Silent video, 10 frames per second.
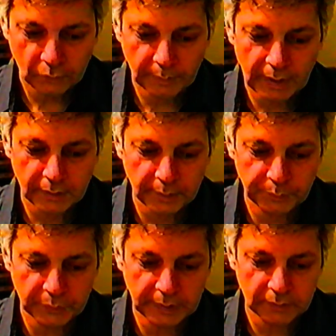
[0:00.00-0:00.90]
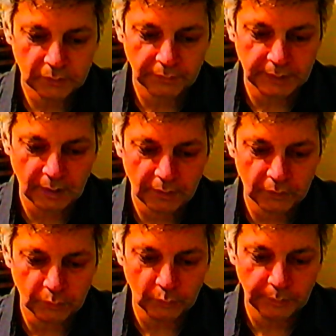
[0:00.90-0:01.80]
to marry prince of
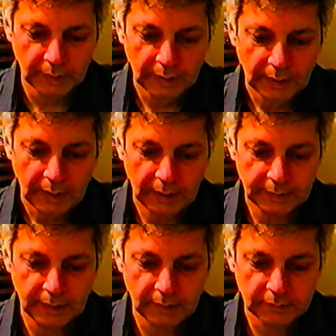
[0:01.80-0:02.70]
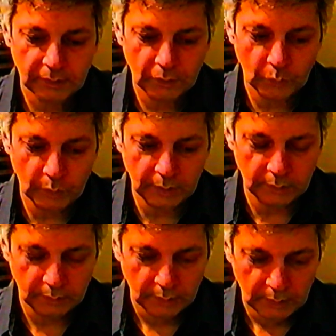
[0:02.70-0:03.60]
another group against her will